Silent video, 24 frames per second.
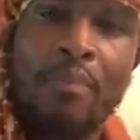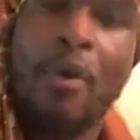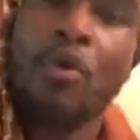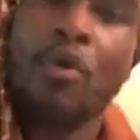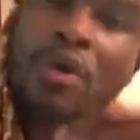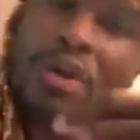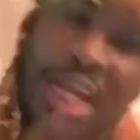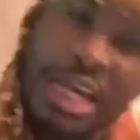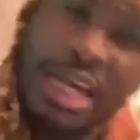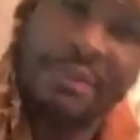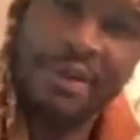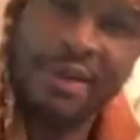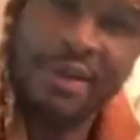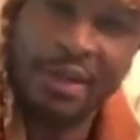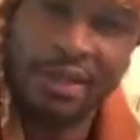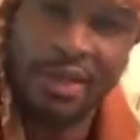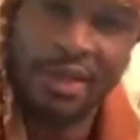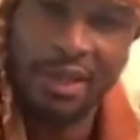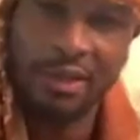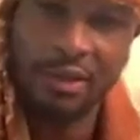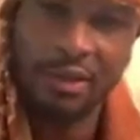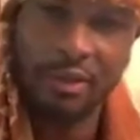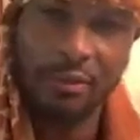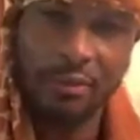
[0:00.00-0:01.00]
proclaiming
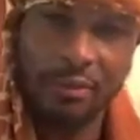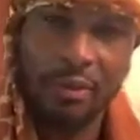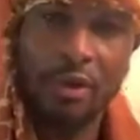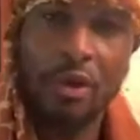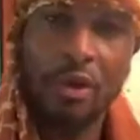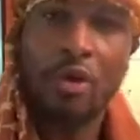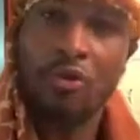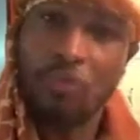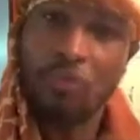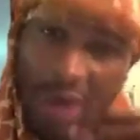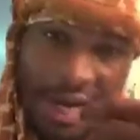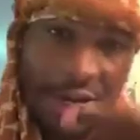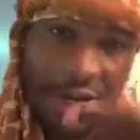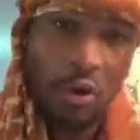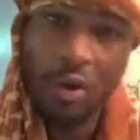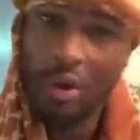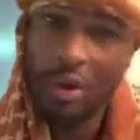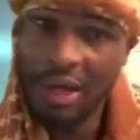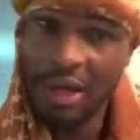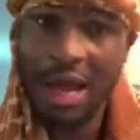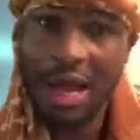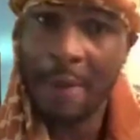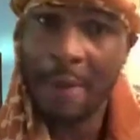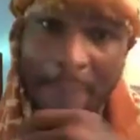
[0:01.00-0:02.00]
the kingdom, right
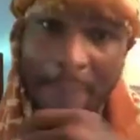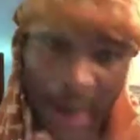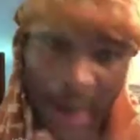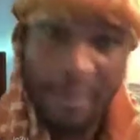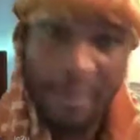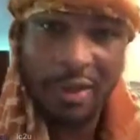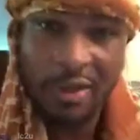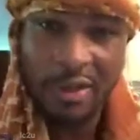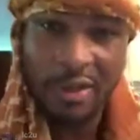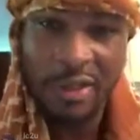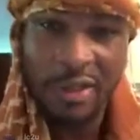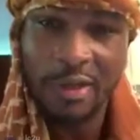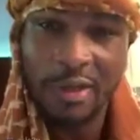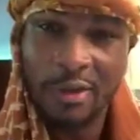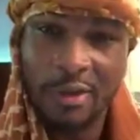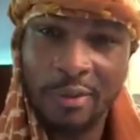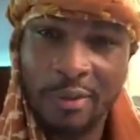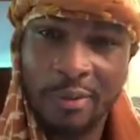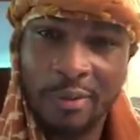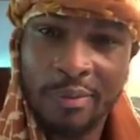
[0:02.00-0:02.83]
online publicly.